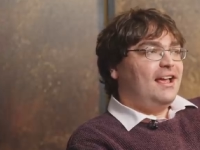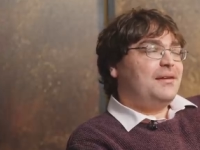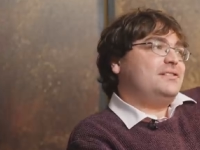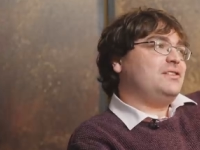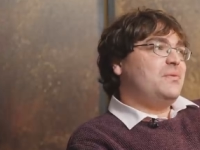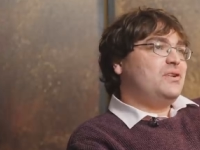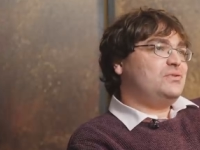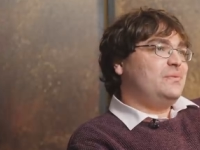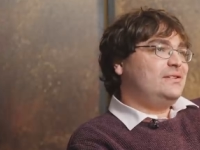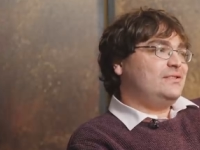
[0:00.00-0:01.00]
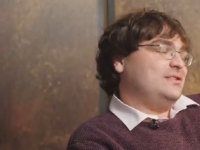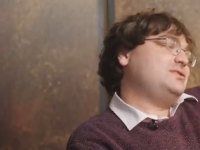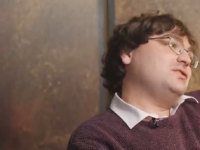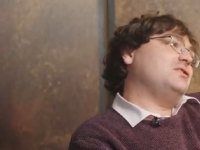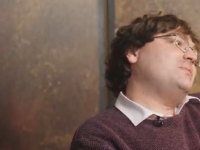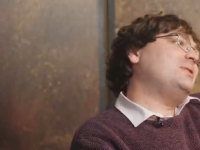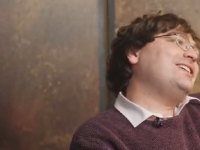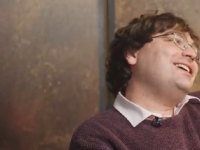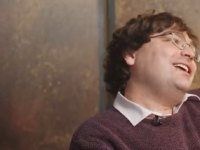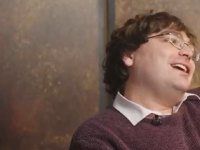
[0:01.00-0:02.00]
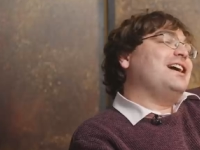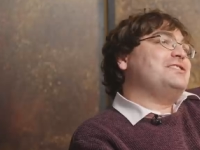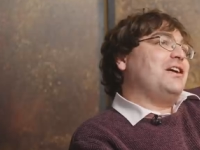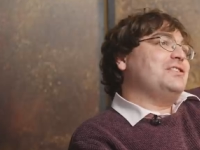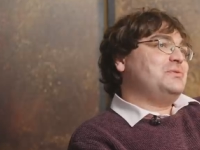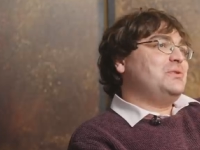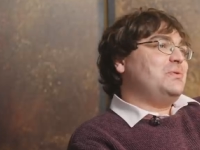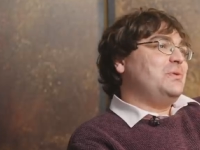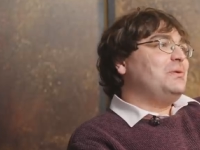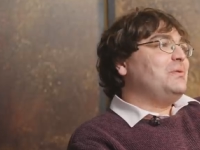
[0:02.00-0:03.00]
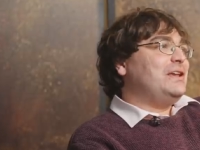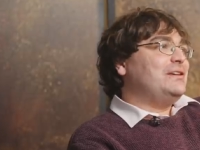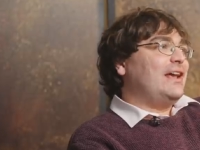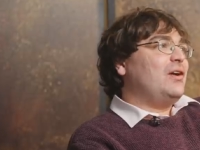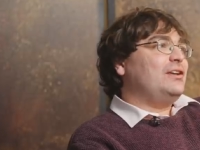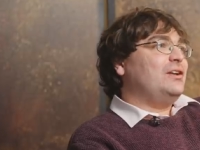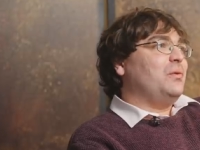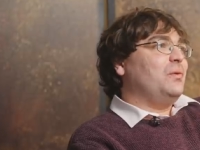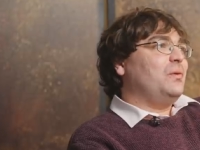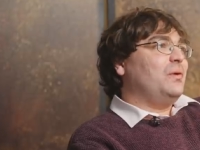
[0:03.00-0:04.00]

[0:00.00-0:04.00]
and it's commercial business, you know. But I just wish we could get, you know,